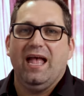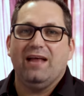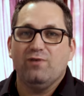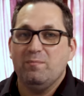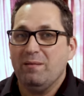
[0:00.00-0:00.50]

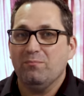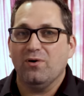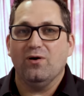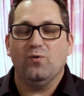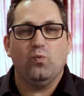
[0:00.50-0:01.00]
And
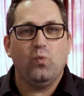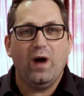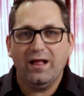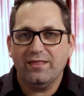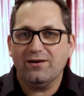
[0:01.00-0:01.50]
remember,
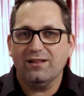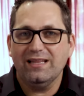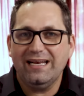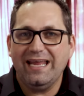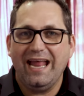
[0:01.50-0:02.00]
while they're
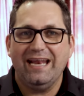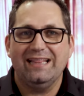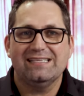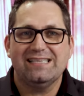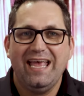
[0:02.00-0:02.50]

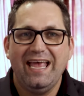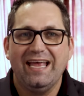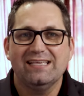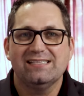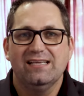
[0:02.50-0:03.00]
litigating this
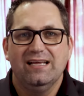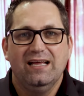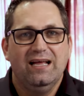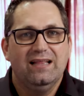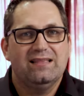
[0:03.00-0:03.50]
case,
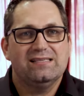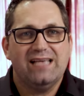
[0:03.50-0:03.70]
The